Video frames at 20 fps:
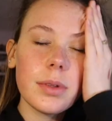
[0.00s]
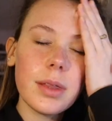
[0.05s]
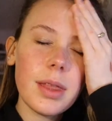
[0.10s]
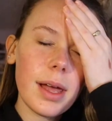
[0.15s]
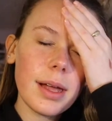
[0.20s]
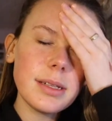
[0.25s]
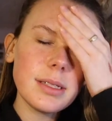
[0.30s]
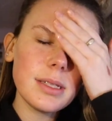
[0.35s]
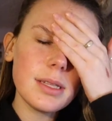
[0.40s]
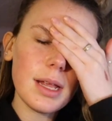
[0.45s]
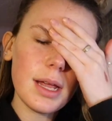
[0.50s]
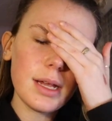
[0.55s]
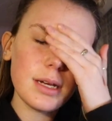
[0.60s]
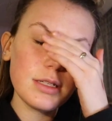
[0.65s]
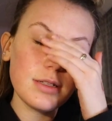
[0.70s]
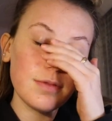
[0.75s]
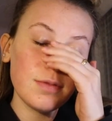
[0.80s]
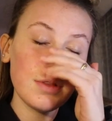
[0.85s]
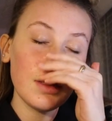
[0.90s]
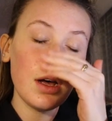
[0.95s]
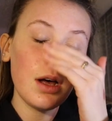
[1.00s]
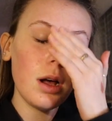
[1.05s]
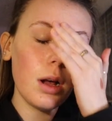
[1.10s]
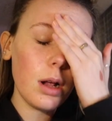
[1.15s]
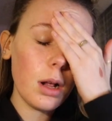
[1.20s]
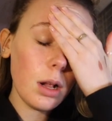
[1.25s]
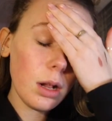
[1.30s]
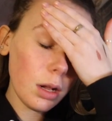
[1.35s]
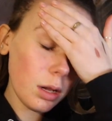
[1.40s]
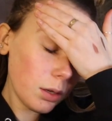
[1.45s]
That's the end of the
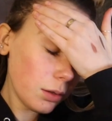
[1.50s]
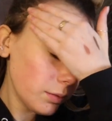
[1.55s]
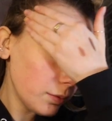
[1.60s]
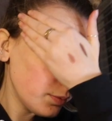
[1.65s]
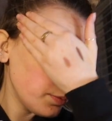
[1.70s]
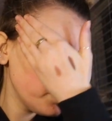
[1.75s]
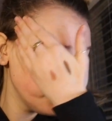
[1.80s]
haul.